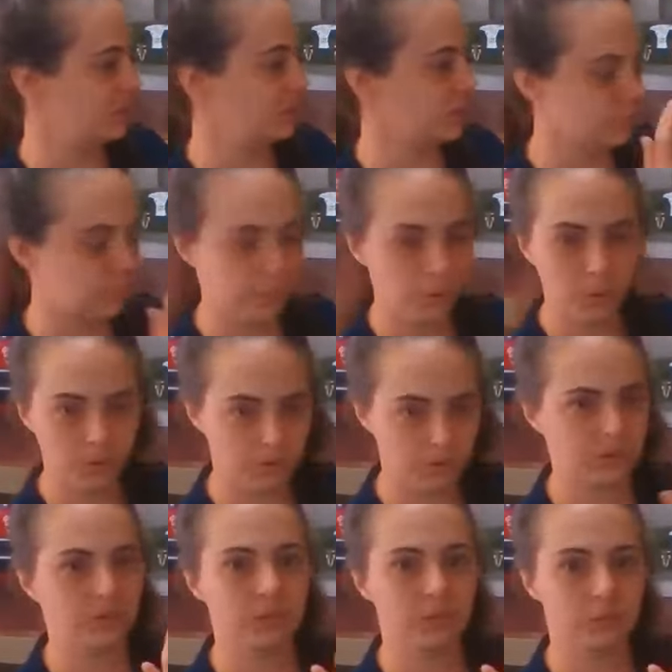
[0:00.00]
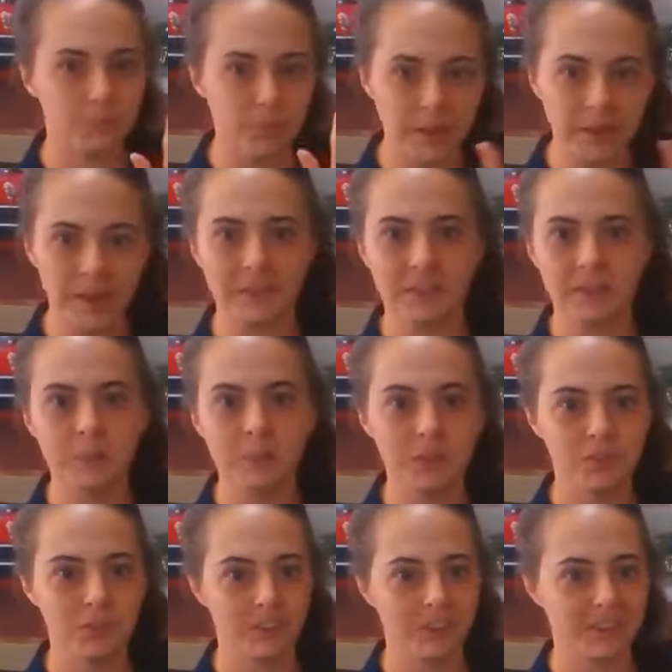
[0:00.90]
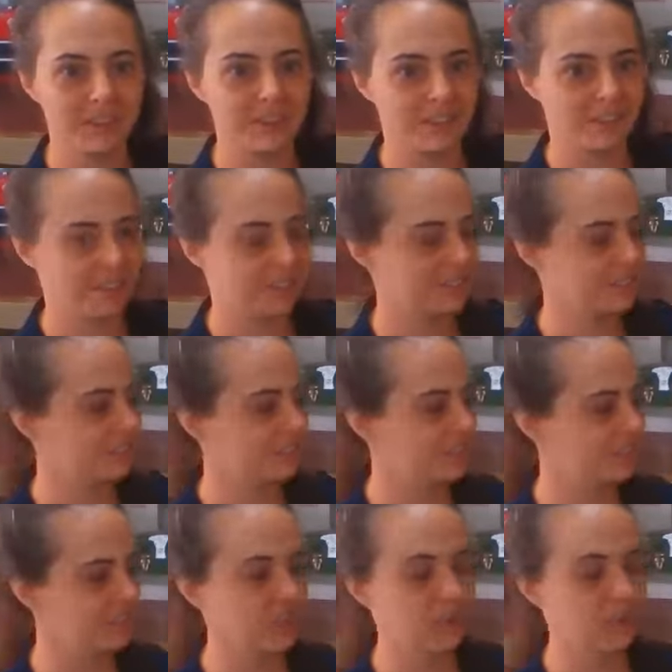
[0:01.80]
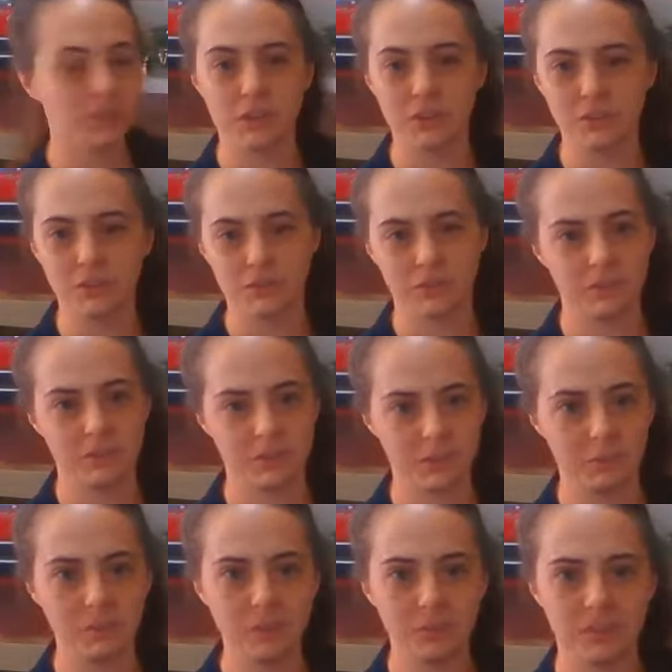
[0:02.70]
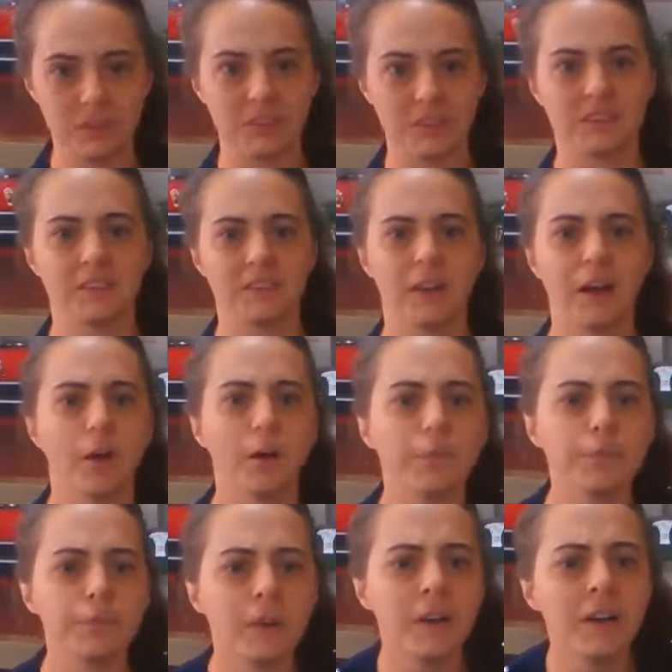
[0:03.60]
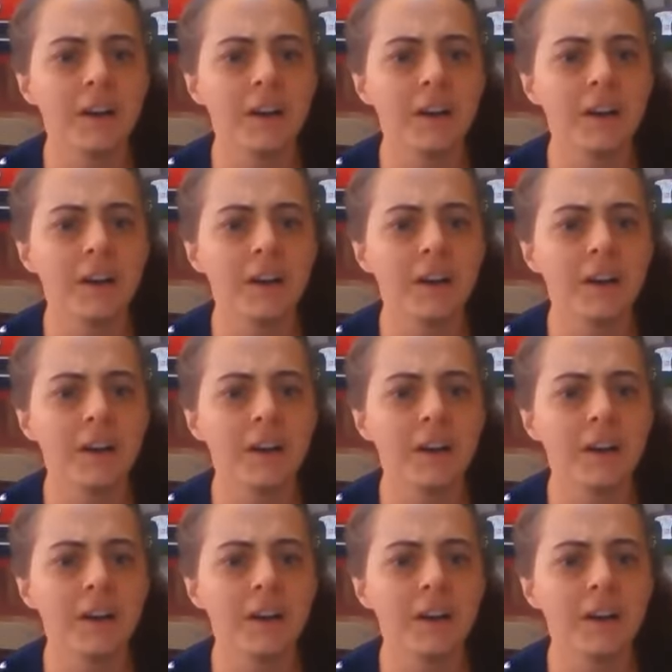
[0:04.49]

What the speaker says: You can focus on just playing the music and doing justice to the music itself.